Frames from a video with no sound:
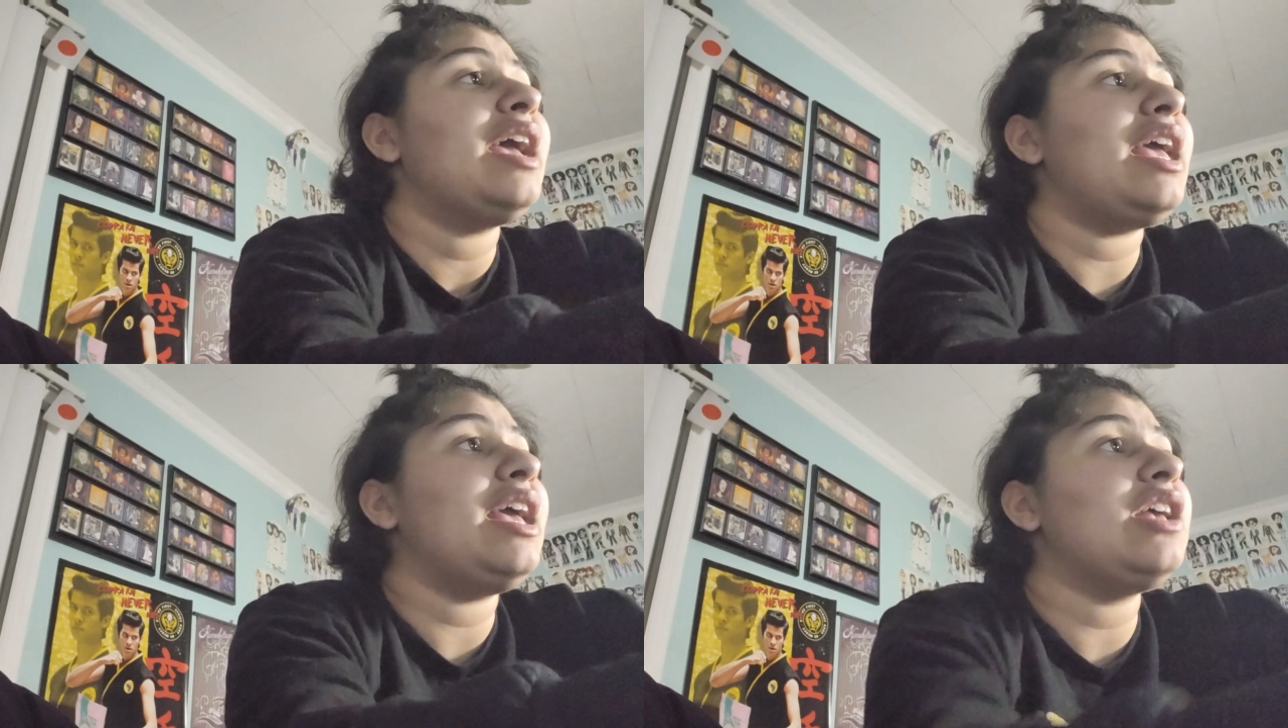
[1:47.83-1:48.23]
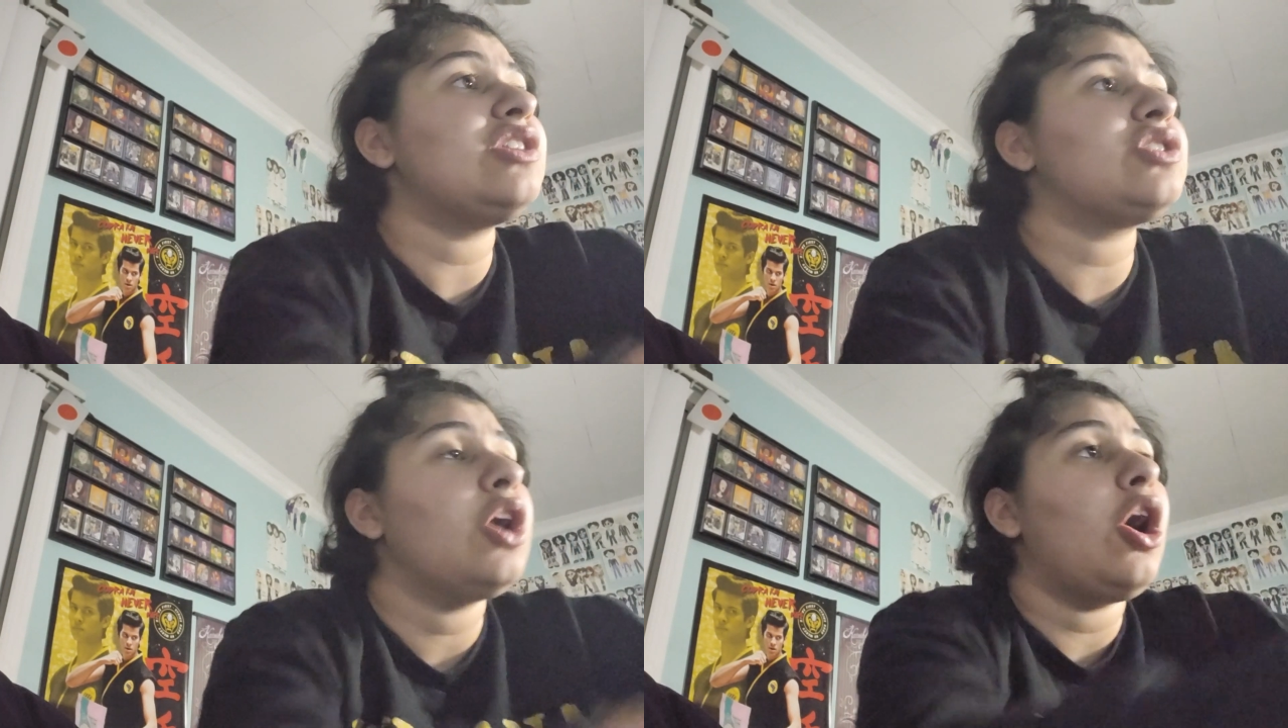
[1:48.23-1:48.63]

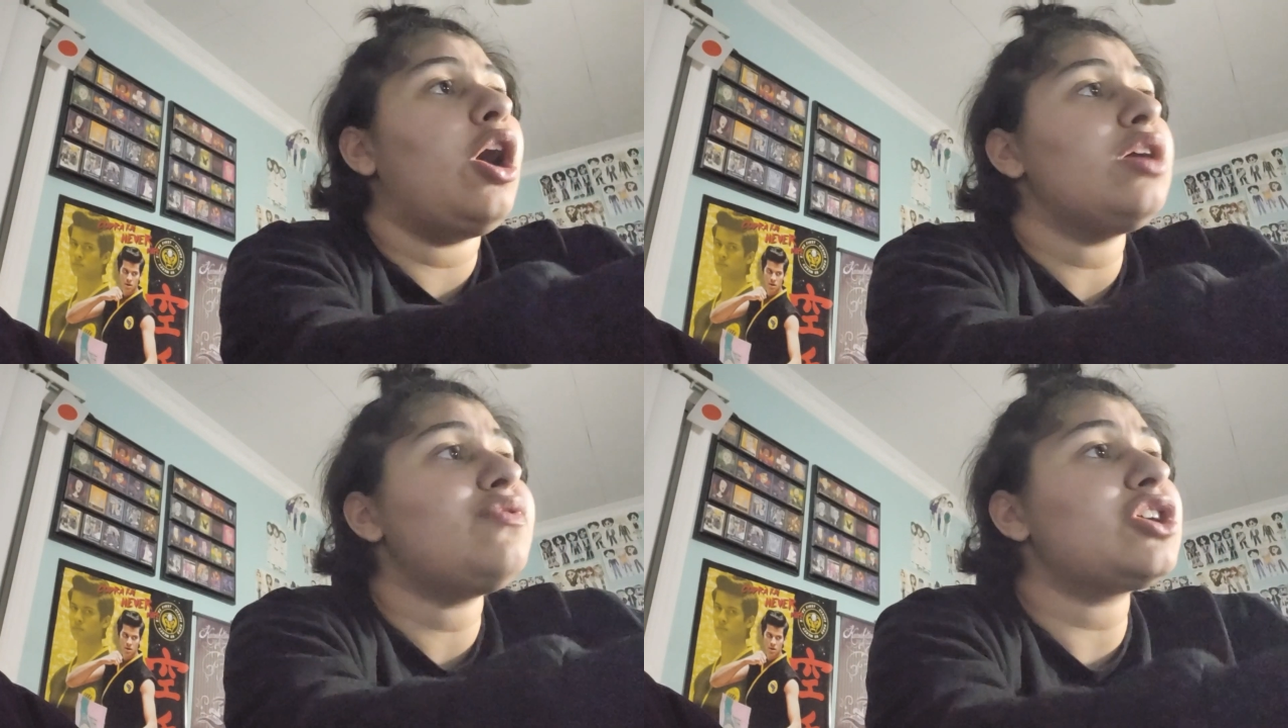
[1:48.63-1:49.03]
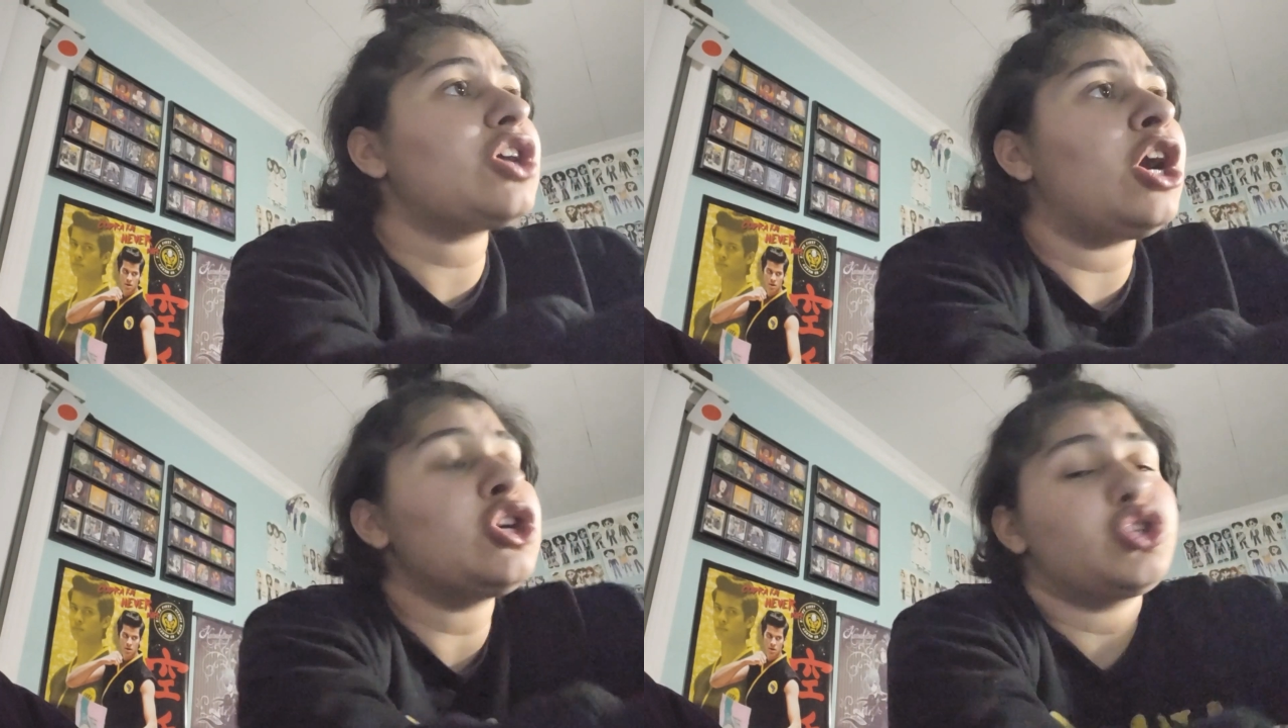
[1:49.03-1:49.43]
is all of The
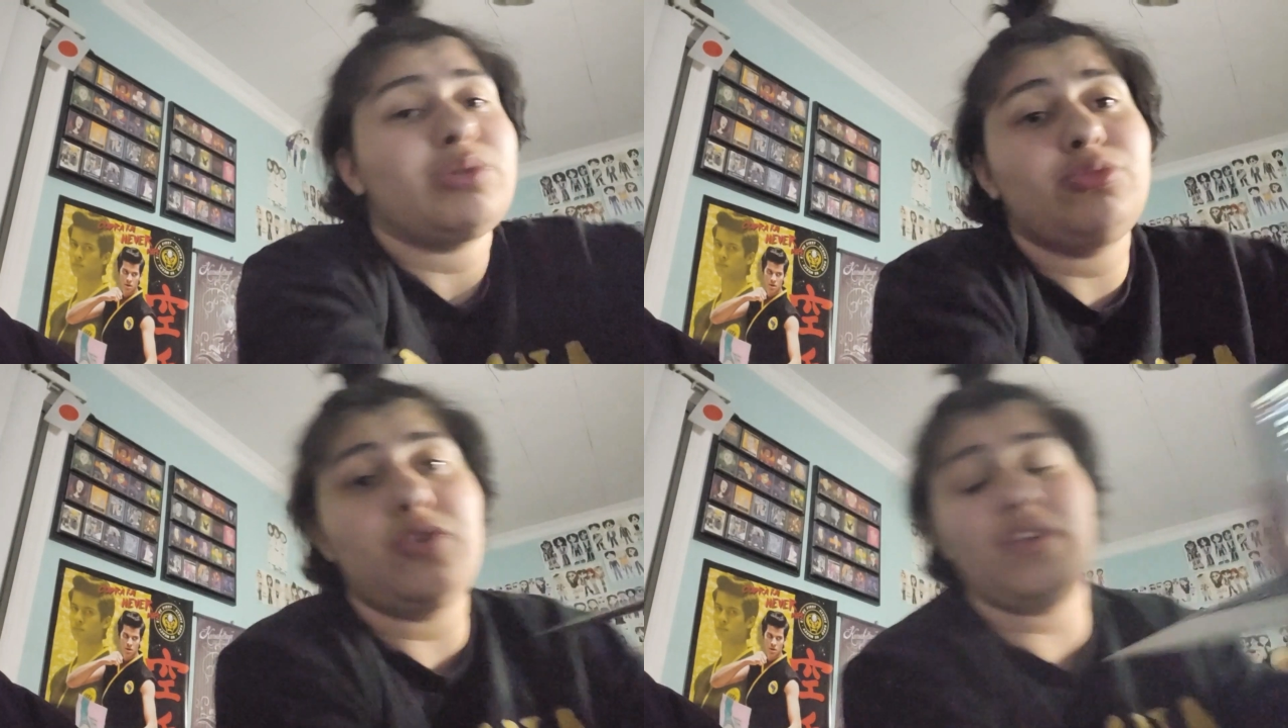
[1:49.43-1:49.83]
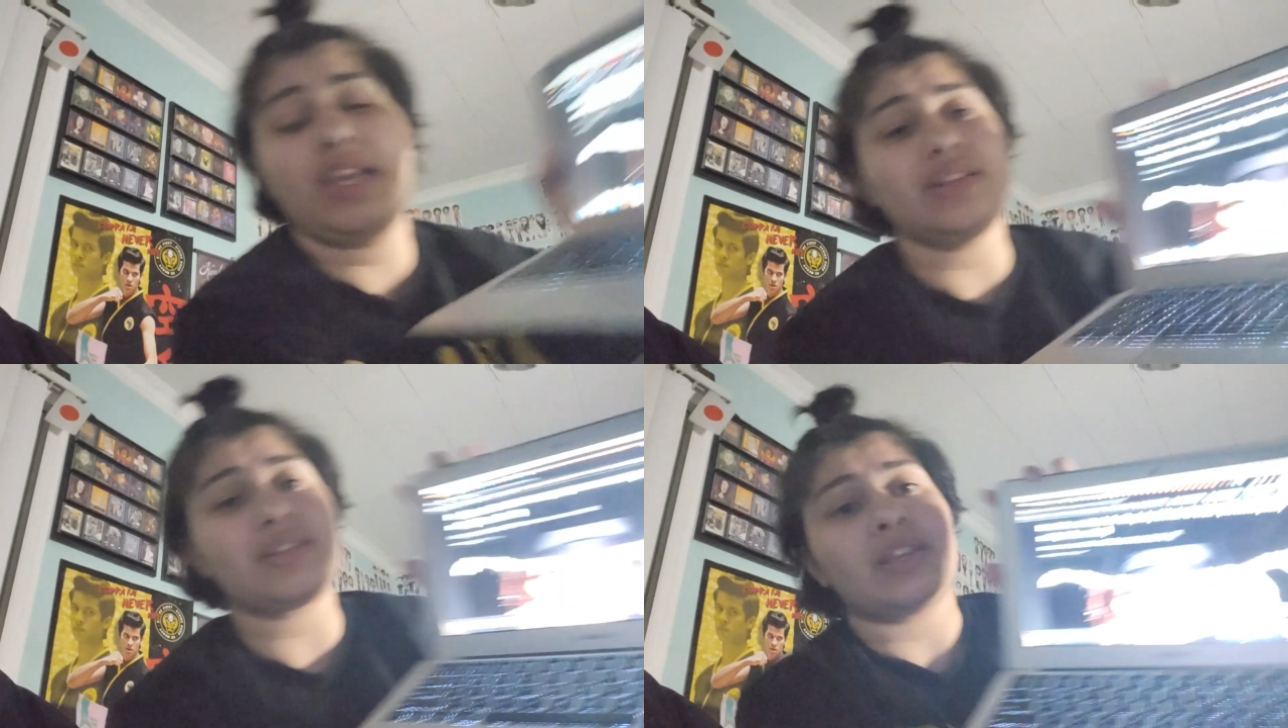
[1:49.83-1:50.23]
Conjuring
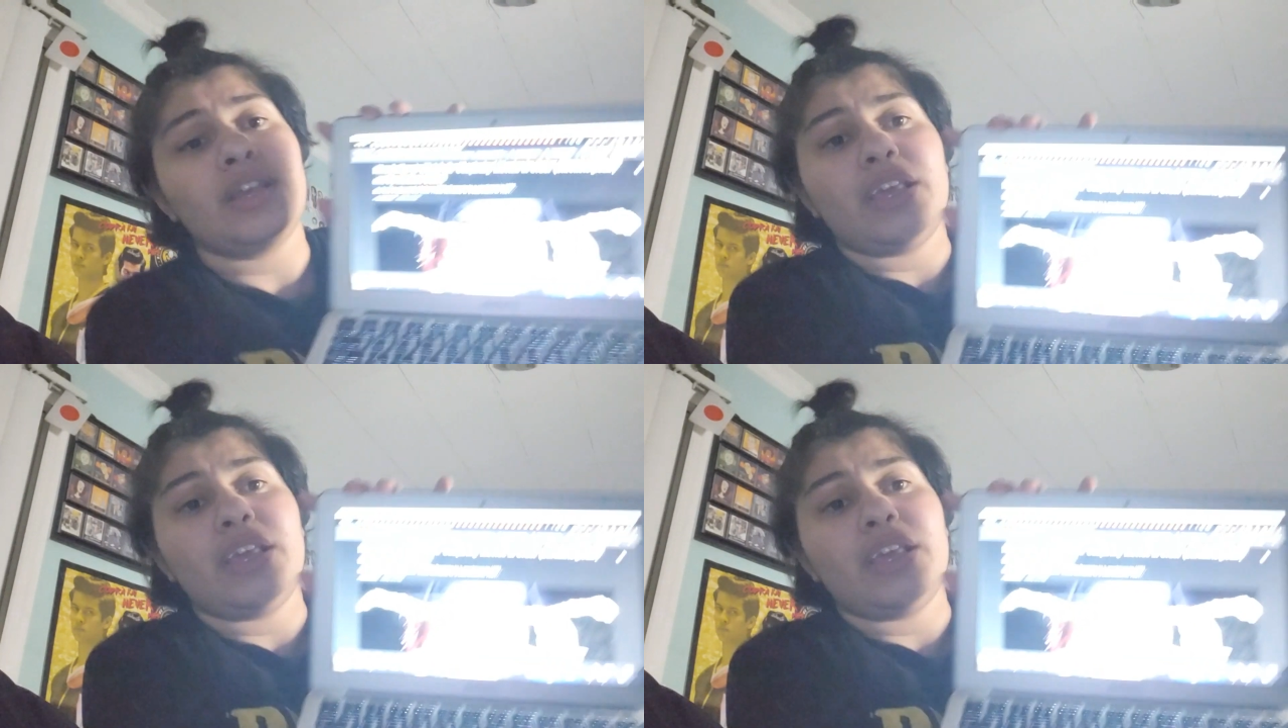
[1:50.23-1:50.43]
movies